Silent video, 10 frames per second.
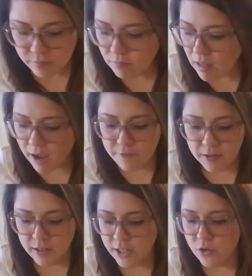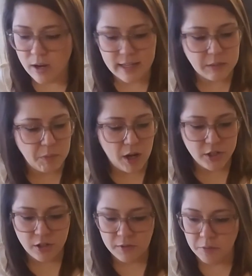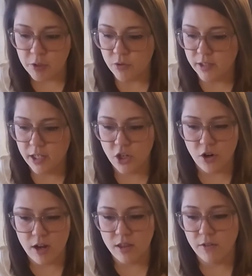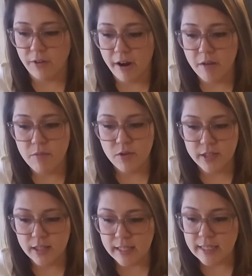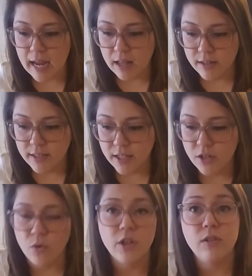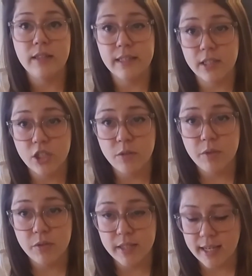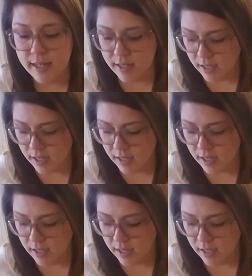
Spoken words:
I feel like you guys bond over music. You're either very musically talented or you listen to music.